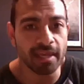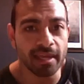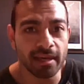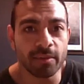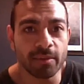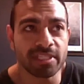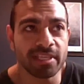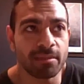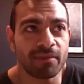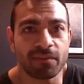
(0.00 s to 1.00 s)
Yeah, I would
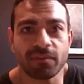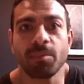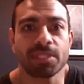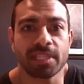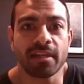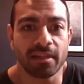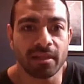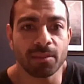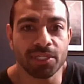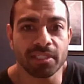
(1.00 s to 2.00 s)
say about 50% of
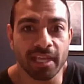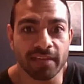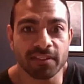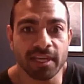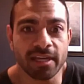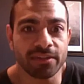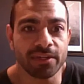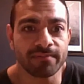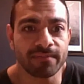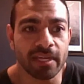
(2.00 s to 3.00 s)
them are just lifestyle.
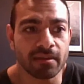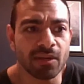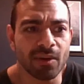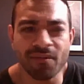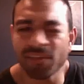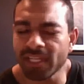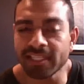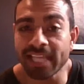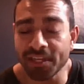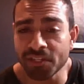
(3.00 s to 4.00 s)
They don't have any
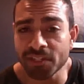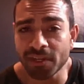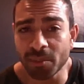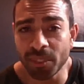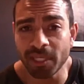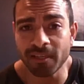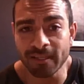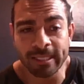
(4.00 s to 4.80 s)
intentions on competing,